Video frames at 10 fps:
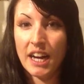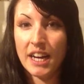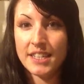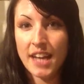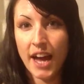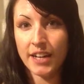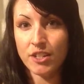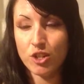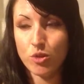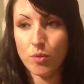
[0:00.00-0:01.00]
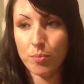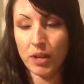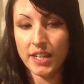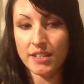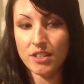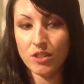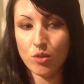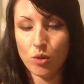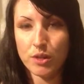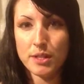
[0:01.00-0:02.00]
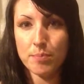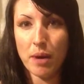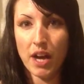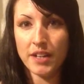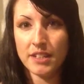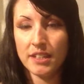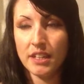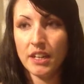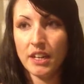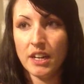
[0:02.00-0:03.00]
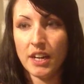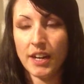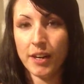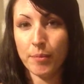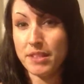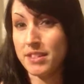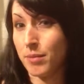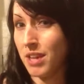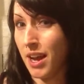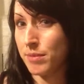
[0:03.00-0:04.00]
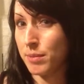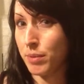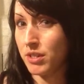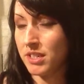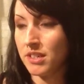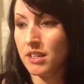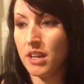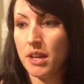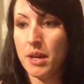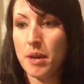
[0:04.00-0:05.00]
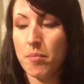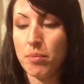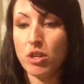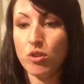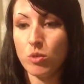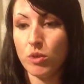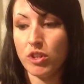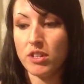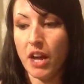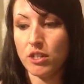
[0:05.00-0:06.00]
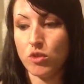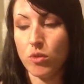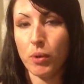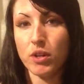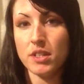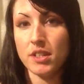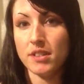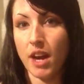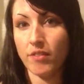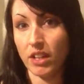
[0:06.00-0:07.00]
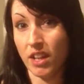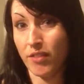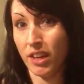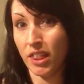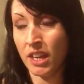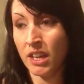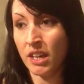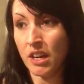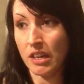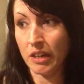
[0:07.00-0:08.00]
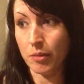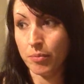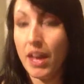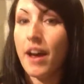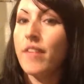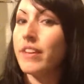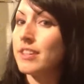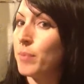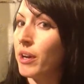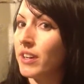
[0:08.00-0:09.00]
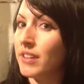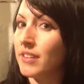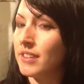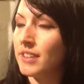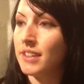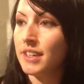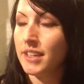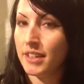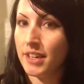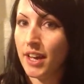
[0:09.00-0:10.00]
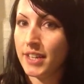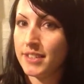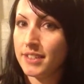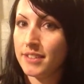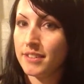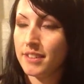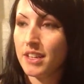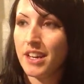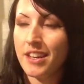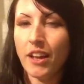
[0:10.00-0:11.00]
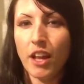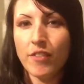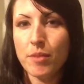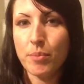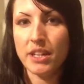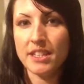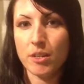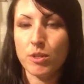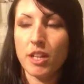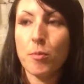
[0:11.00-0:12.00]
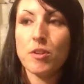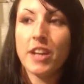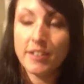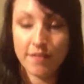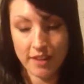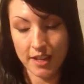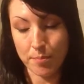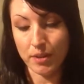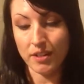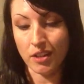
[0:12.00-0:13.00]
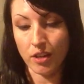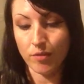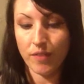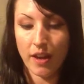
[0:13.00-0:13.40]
attached to a place or a spot, sometimes a person, but usually when they're attached to a person, it's kind of a loving thing, that I've experienced. Not a loving, but it's almost like a protective thing, but, you know,